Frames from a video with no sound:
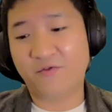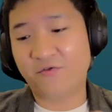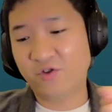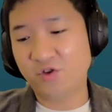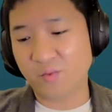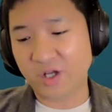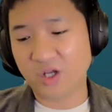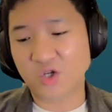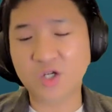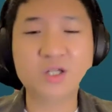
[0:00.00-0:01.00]
are few
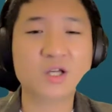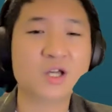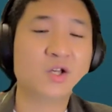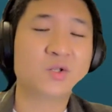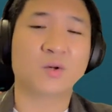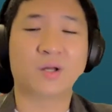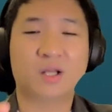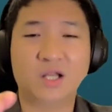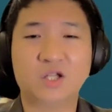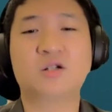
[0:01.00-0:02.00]
variations. So
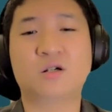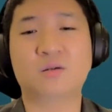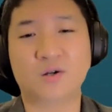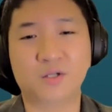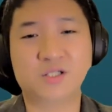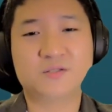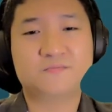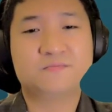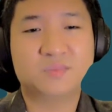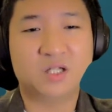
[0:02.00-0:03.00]
let's talk about this
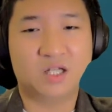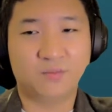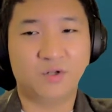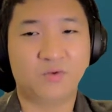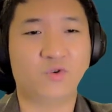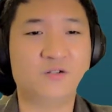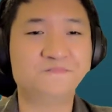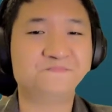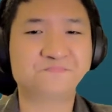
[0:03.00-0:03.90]
a little bit. Wow.